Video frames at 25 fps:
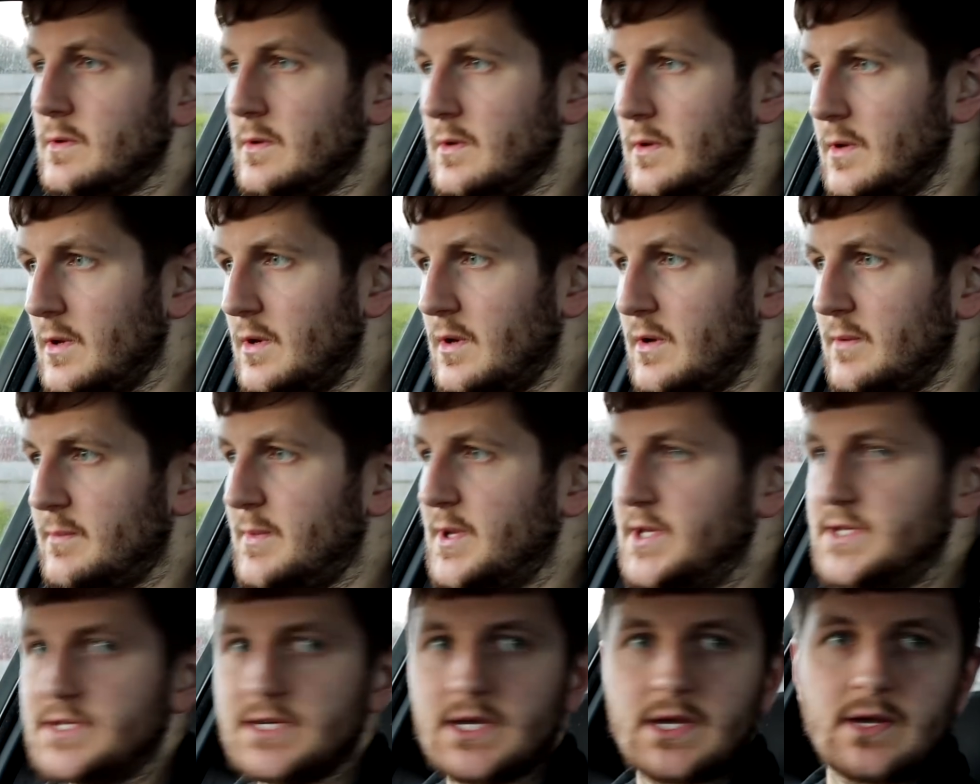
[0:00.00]
No
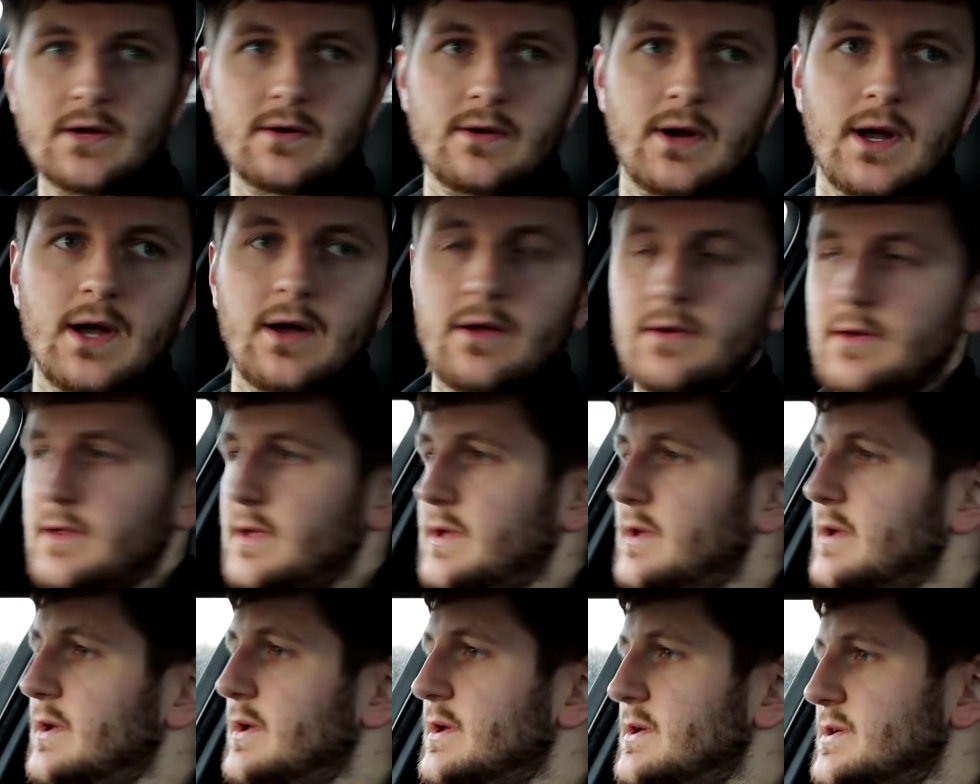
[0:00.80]
messing around
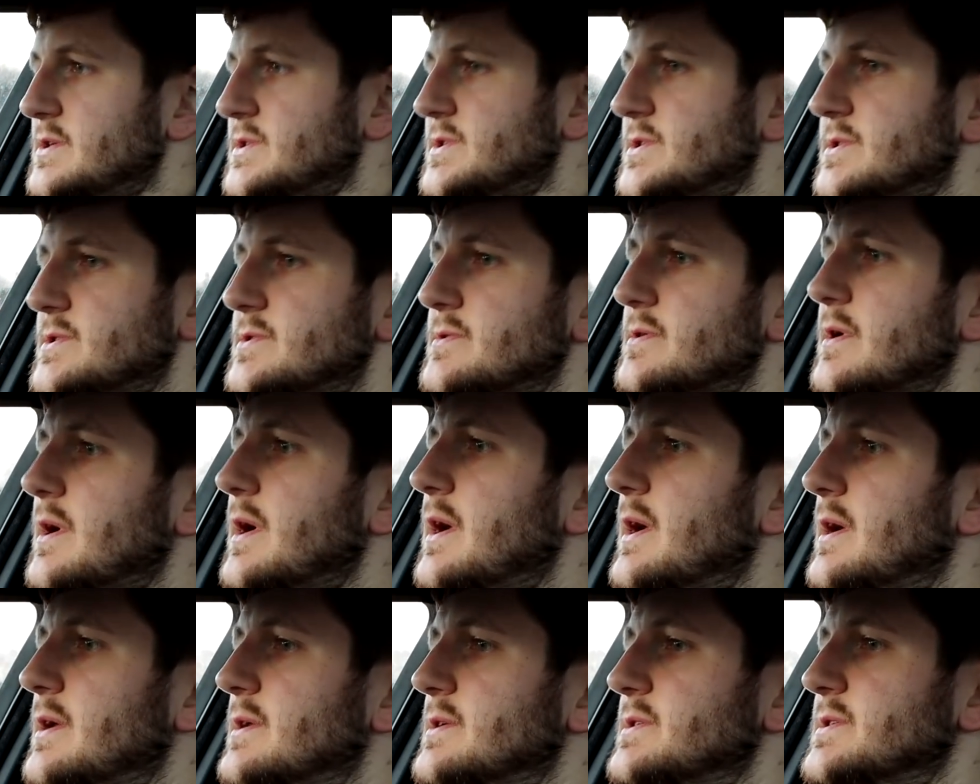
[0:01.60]
here,
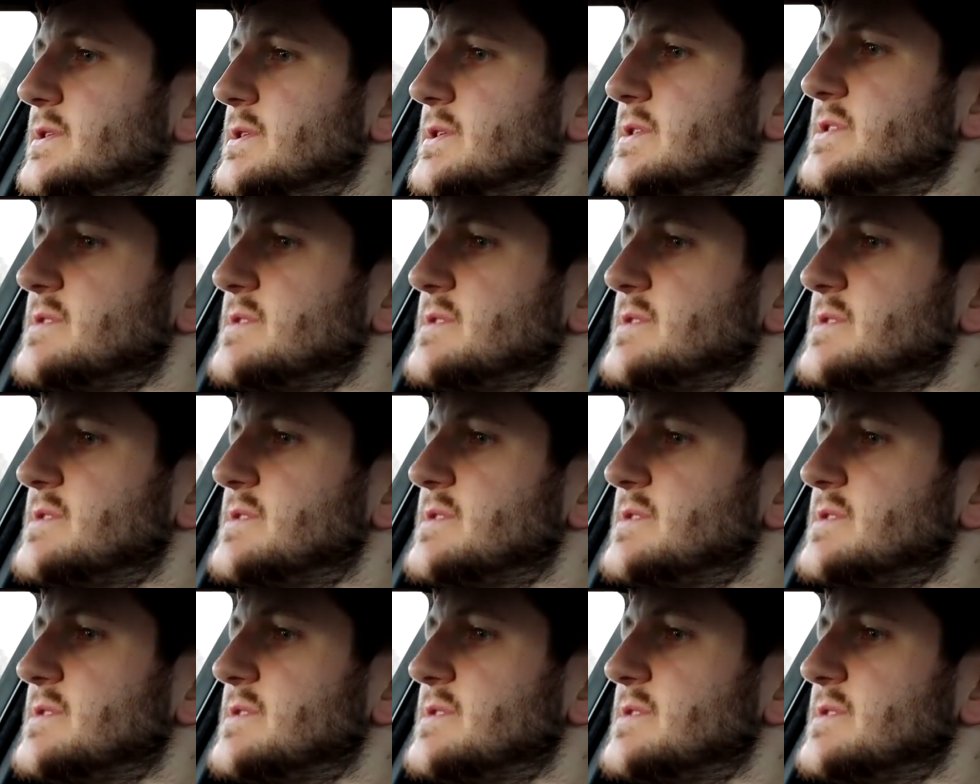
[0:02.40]
straight into the